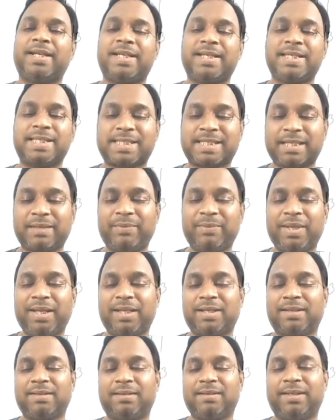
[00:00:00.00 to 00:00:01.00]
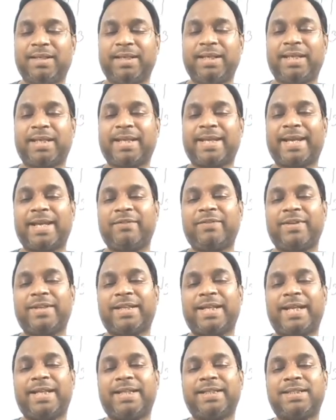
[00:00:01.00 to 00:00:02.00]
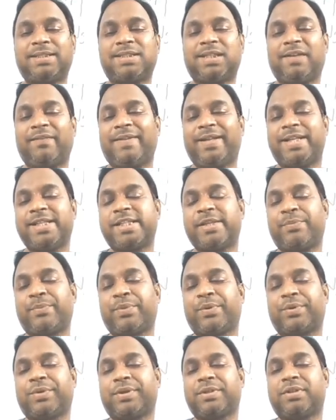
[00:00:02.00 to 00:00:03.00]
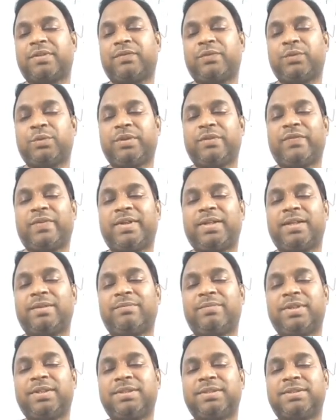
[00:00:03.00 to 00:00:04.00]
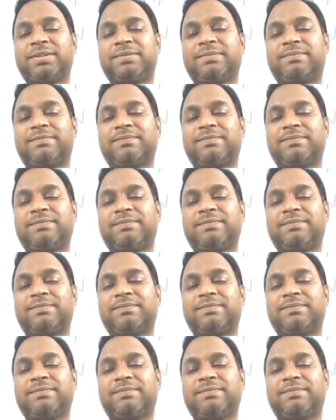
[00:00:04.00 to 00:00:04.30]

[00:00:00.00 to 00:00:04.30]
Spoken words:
Similarly, can we write this 7 as a product of two different numbers?